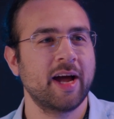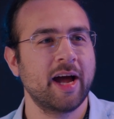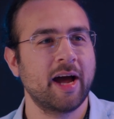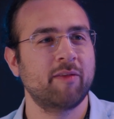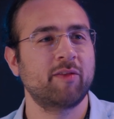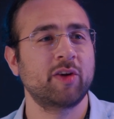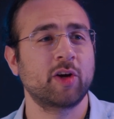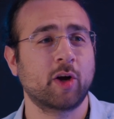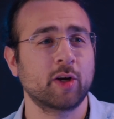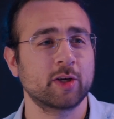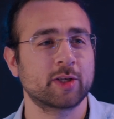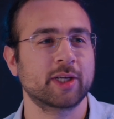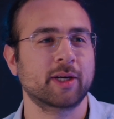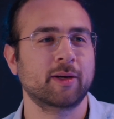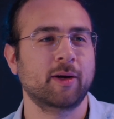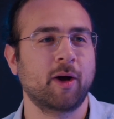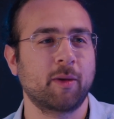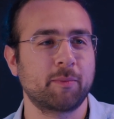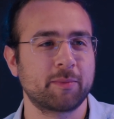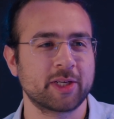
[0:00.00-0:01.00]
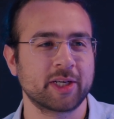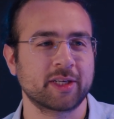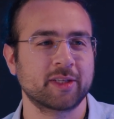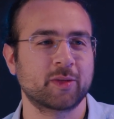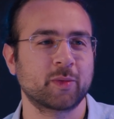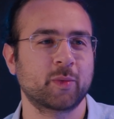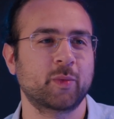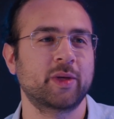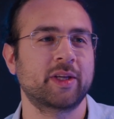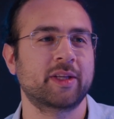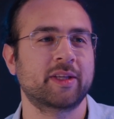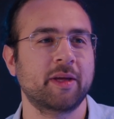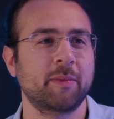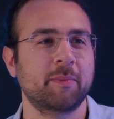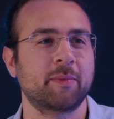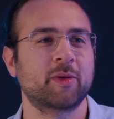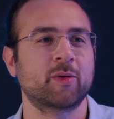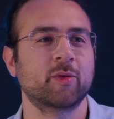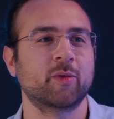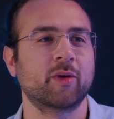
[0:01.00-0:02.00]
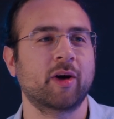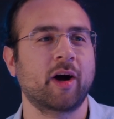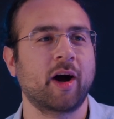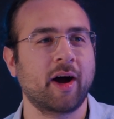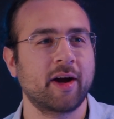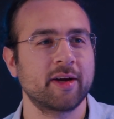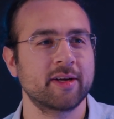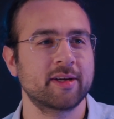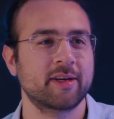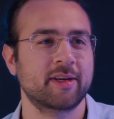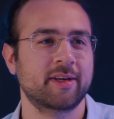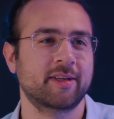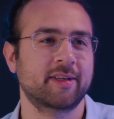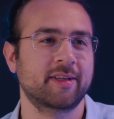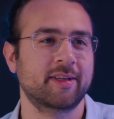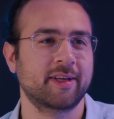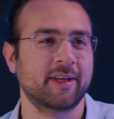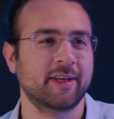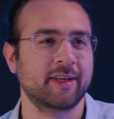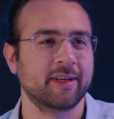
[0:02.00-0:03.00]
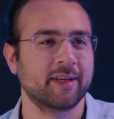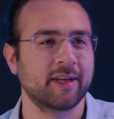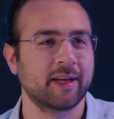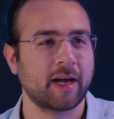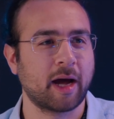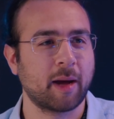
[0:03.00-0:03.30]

Every object with a temperature higher than